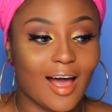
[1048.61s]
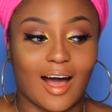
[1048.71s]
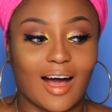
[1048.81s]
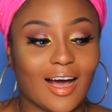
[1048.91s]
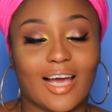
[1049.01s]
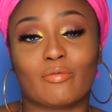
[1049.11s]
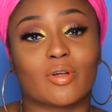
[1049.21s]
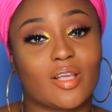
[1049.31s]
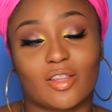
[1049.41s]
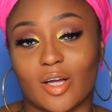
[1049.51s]
I
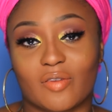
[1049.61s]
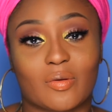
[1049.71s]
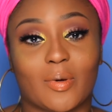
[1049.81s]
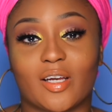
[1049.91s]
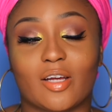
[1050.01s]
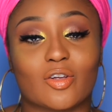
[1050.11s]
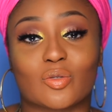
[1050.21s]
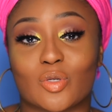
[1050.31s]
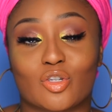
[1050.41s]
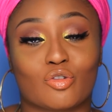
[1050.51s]
really thought everybody else
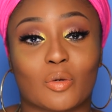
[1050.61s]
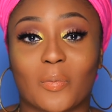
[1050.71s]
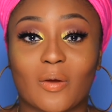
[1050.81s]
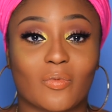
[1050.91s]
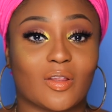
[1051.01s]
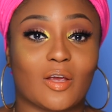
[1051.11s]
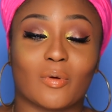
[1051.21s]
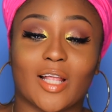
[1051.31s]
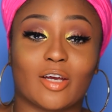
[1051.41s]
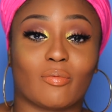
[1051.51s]
was tripping when they were
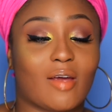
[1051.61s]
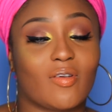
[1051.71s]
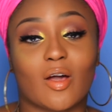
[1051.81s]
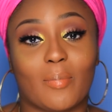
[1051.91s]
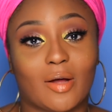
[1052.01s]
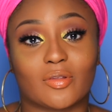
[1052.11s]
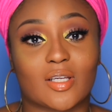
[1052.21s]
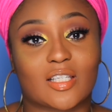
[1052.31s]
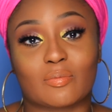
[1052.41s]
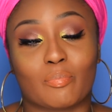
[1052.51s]
like raving about
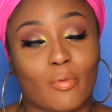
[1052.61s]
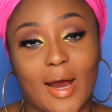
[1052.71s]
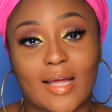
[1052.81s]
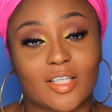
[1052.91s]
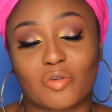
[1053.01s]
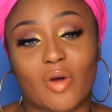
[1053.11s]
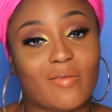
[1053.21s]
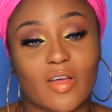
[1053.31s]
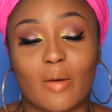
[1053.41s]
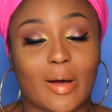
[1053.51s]
this brand and
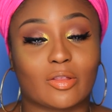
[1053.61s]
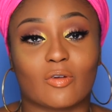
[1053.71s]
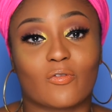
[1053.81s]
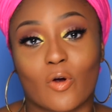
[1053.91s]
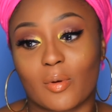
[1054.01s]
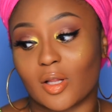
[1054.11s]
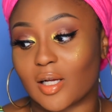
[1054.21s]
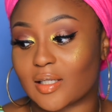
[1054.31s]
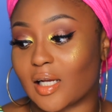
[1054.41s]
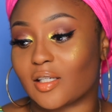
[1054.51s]
raving about the
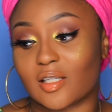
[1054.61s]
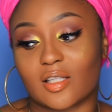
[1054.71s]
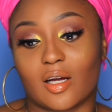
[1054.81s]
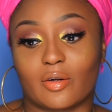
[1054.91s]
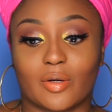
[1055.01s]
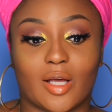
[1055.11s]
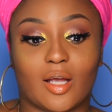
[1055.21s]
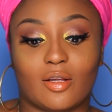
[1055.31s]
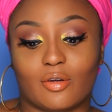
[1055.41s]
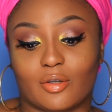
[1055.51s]
formulas. I just thought,
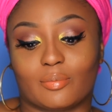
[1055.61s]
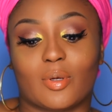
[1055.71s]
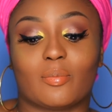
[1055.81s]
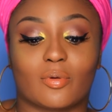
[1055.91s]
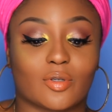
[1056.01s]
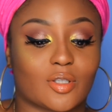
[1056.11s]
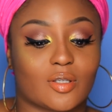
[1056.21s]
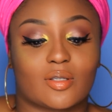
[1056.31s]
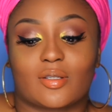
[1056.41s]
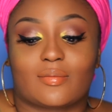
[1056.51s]
okay, you know, people are
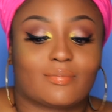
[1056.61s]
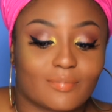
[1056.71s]
just...